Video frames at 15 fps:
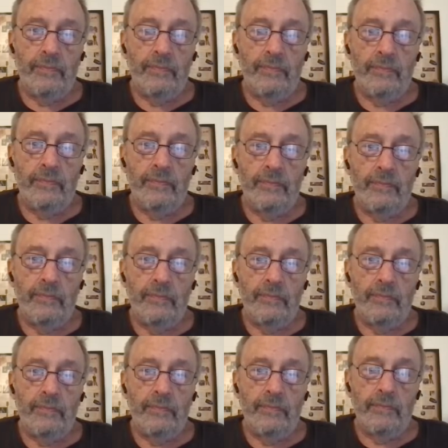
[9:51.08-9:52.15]

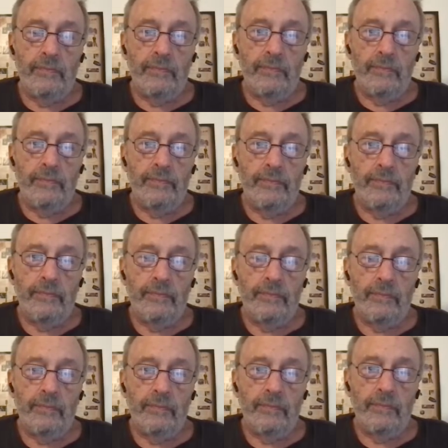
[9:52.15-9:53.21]

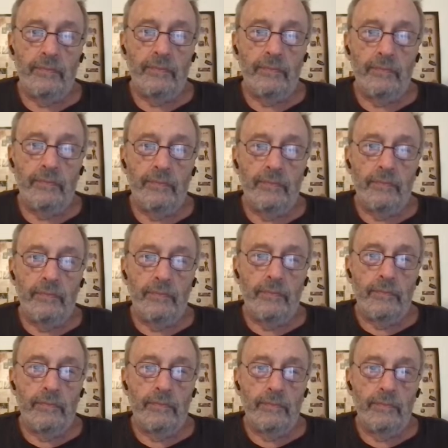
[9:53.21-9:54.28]

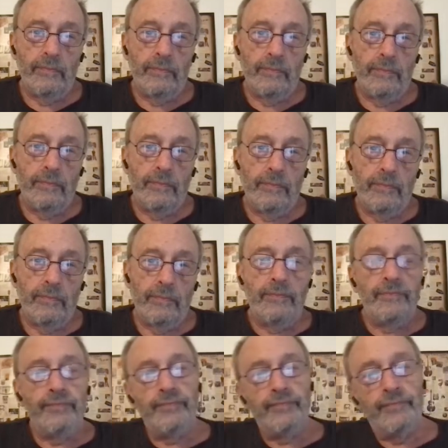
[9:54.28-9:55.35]

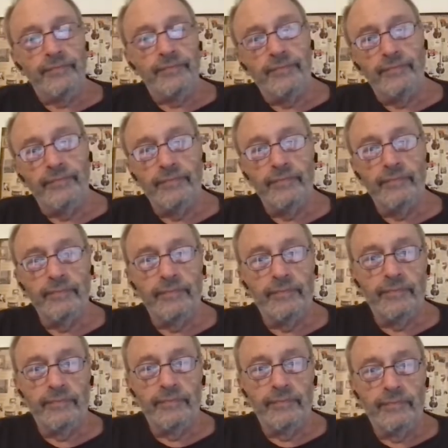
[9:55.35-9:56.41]

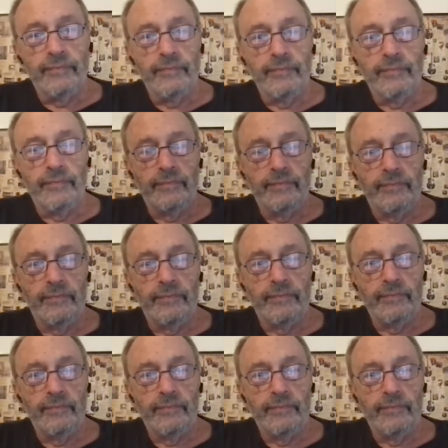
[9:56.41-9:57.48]

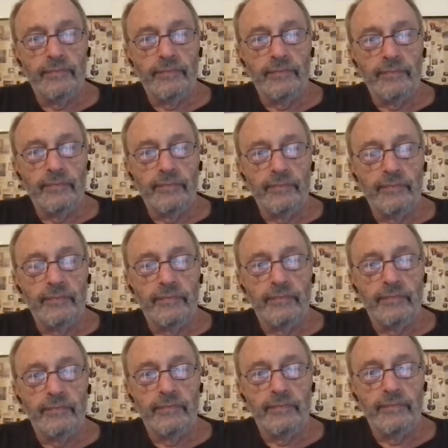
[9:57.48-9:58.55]

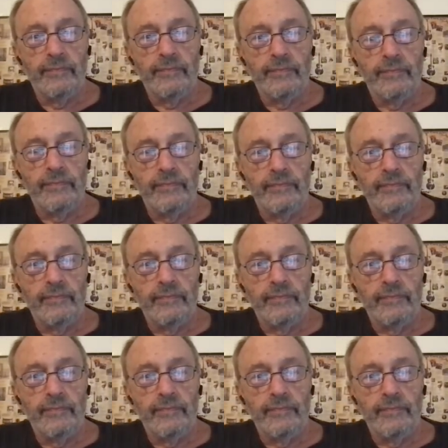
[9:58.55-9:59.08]
(silent)